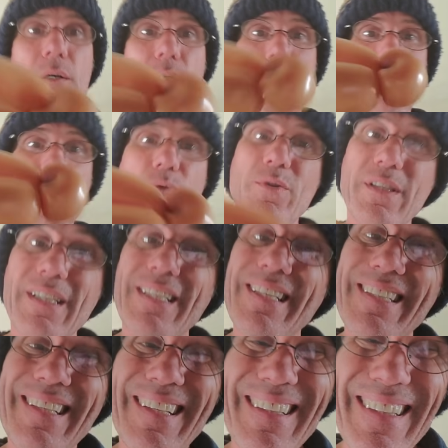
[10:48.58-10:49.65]

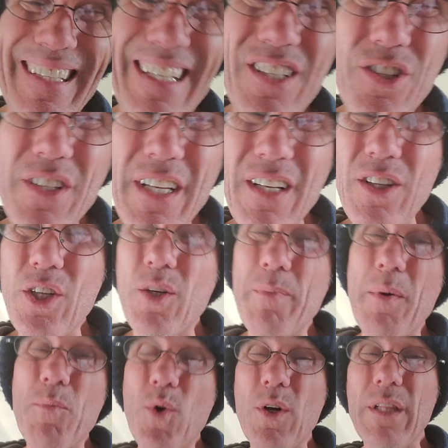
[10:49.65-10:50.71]
260s, at least you get a little
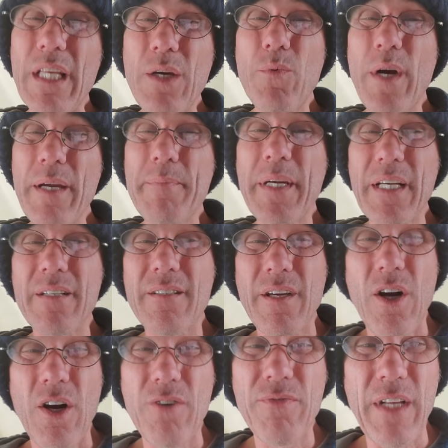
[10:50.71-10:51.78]
bit more leeway because they
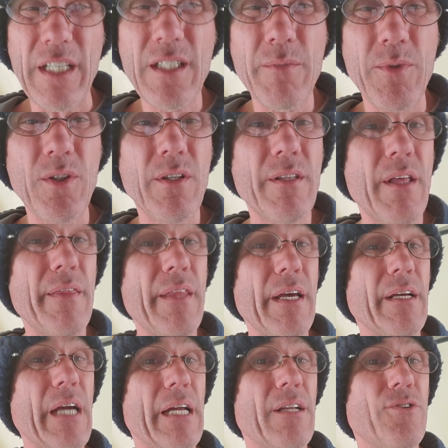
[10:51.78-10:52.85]
are flexible and then they
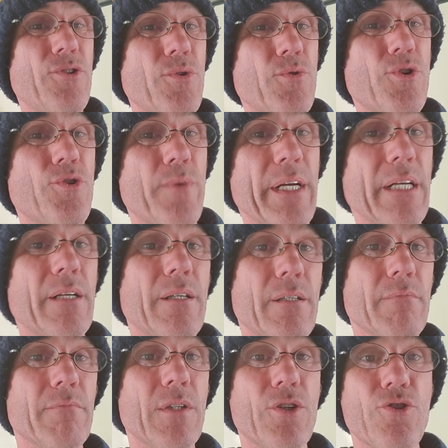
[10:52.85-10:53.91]
kind of do shrink
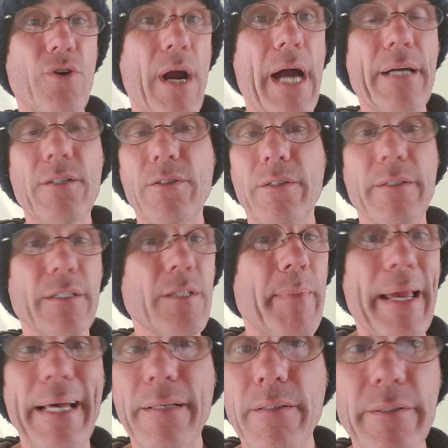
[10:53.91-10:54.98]
and contract and
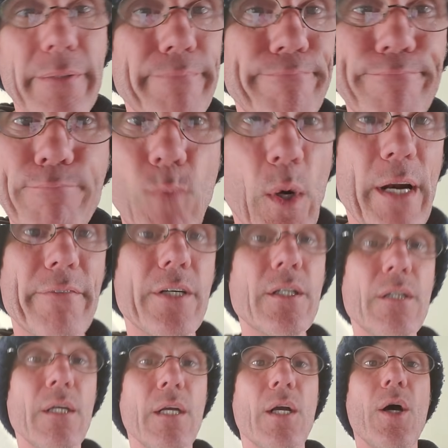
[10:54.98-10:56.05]
expand and whatever.
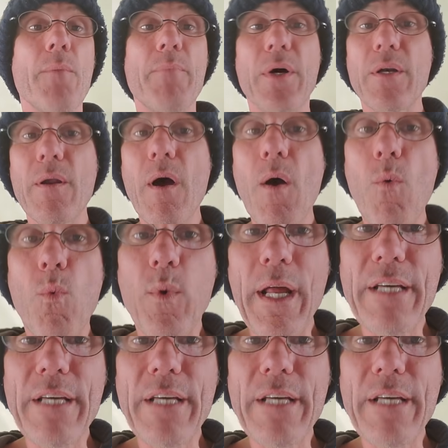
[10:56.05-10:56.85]
But what I